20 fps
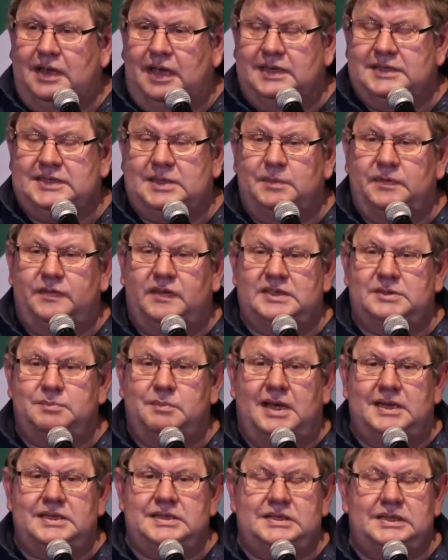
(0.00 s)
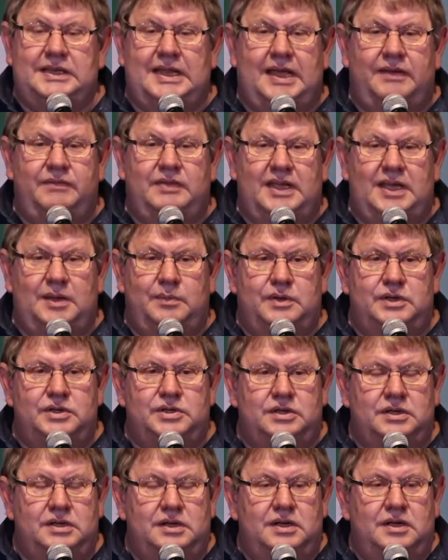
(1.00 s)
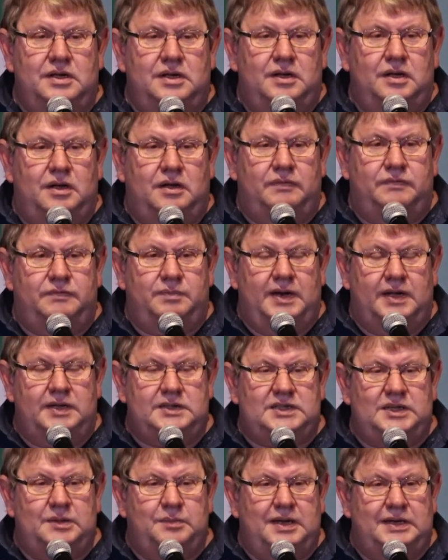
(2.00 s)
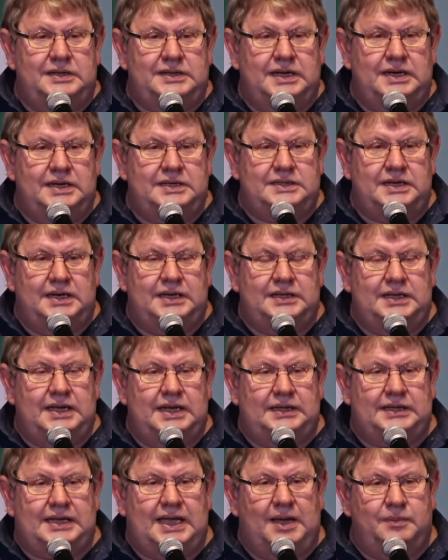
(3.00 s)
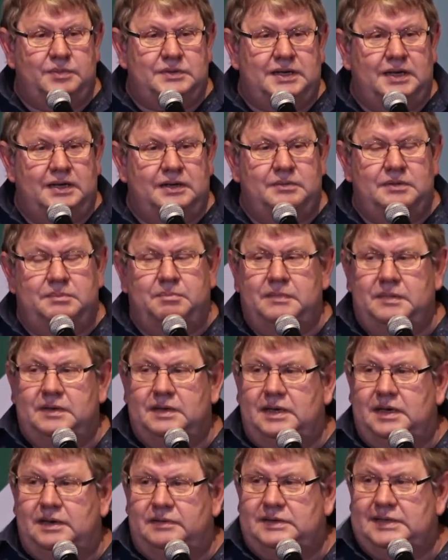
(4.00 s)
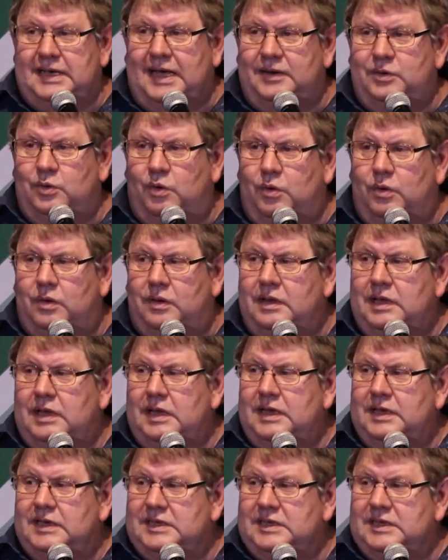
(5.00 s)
And some of us might still have the image of Nelson Mandela sitting there at Cape Town Town Hall